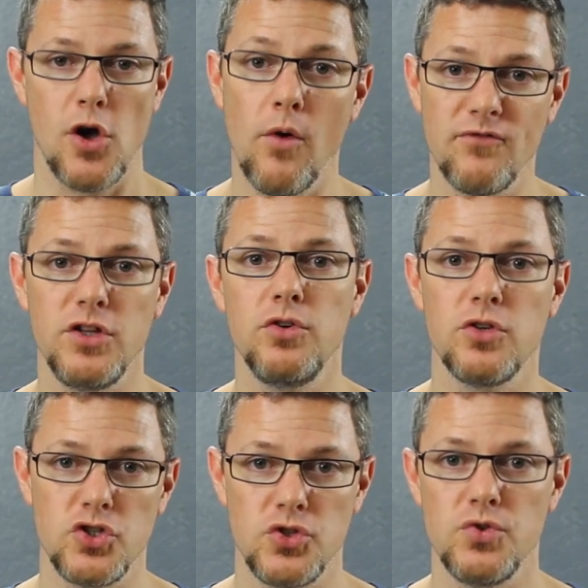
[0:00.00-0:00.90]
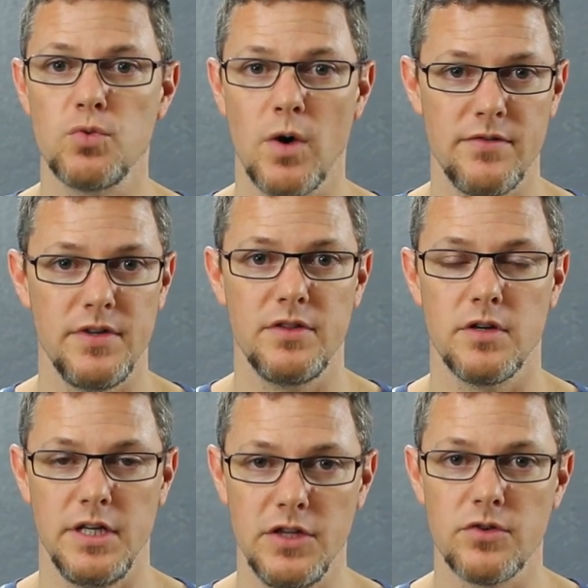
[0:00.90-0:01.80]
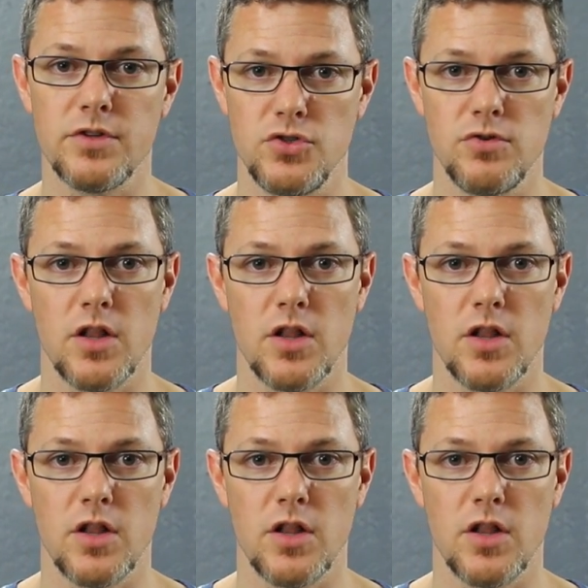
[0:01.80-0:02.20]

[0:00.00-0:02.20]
Hopefully you can choose one of either of the 2